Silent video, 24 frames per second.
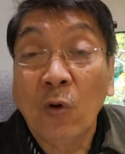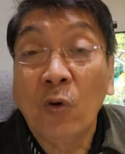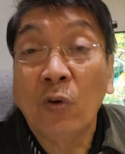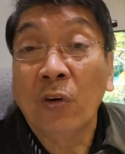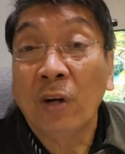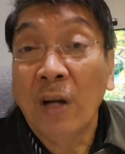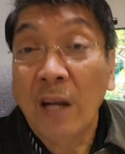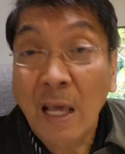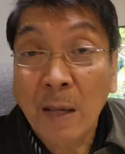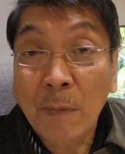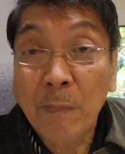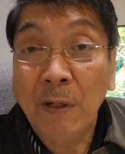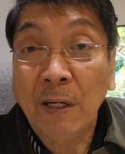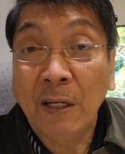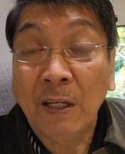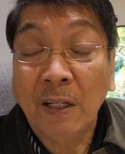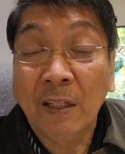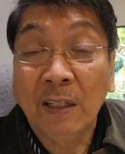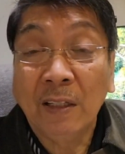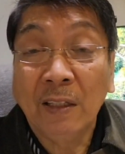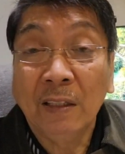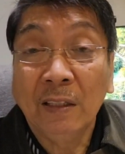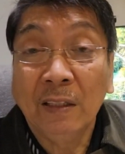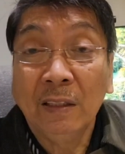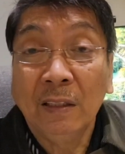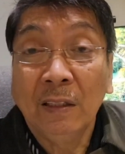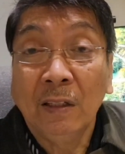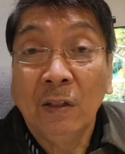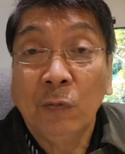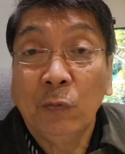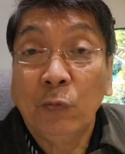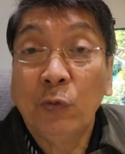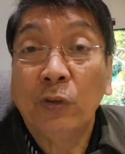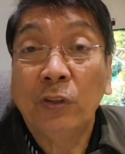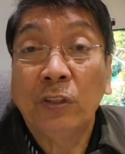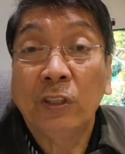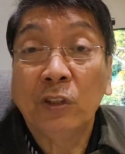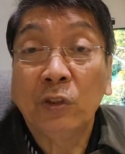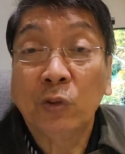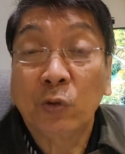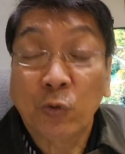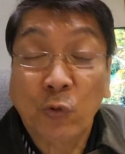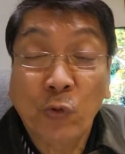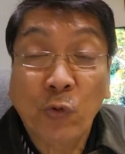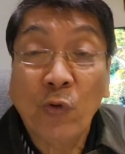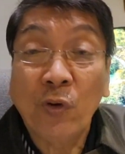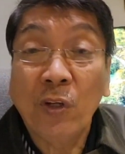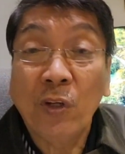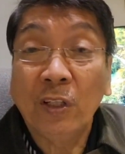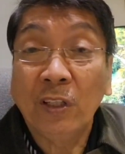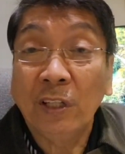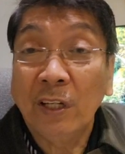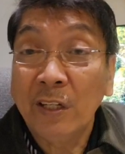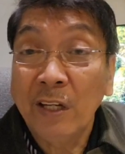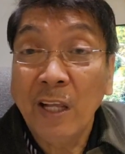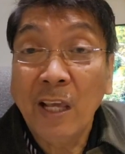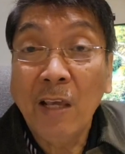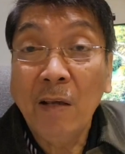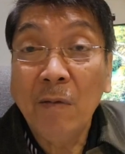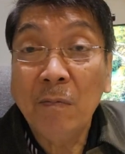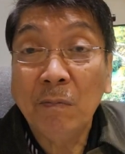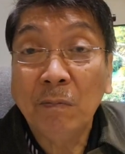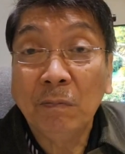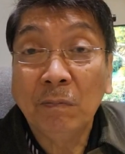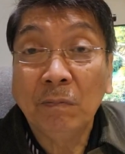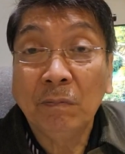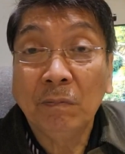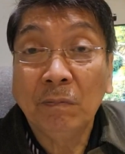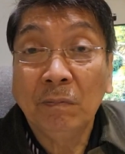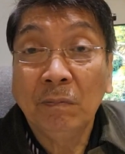or libel for destroying their name?